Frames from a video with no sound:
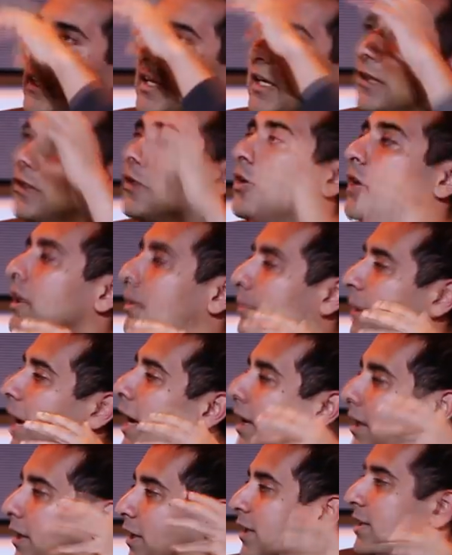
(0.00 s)
like looking
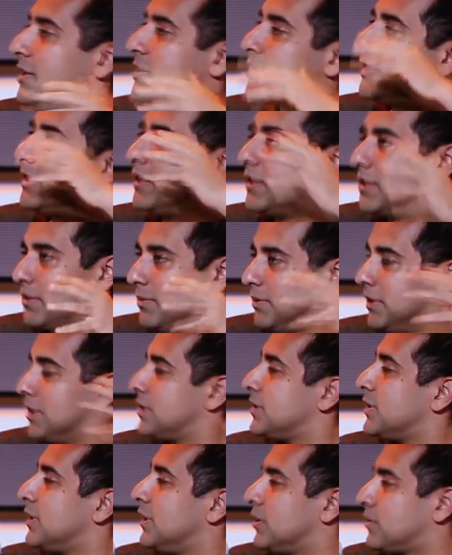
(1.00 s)
back, I can see that some of the
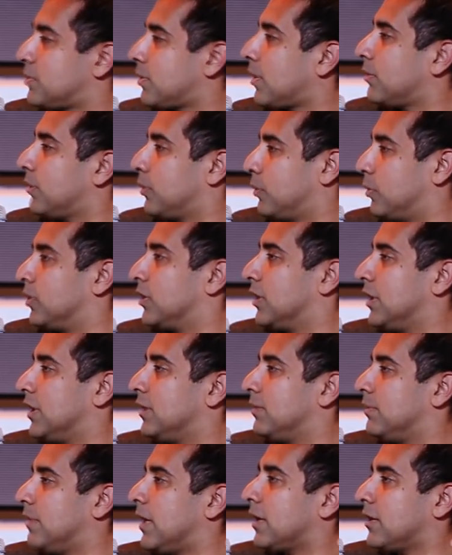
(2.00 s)
seeds probably were
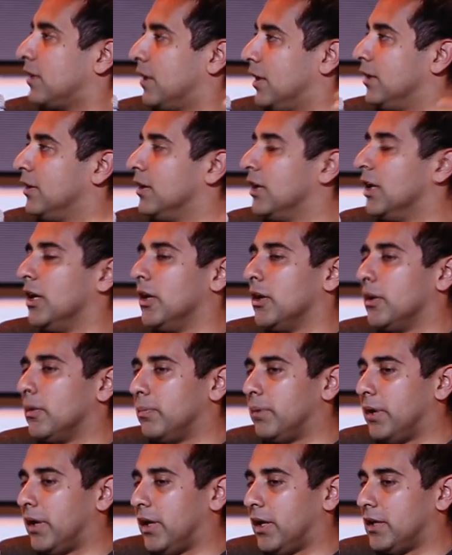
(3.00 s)
laid back then.
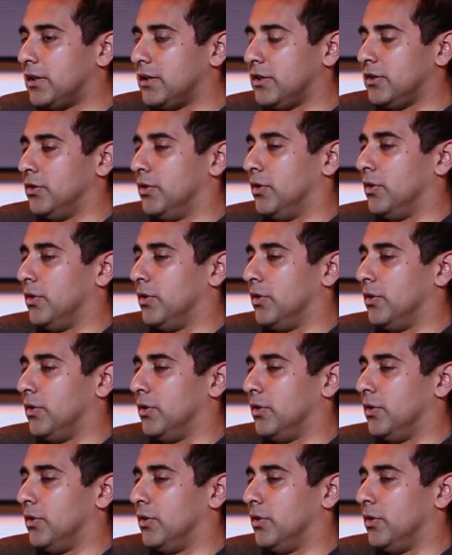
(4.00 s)
But, you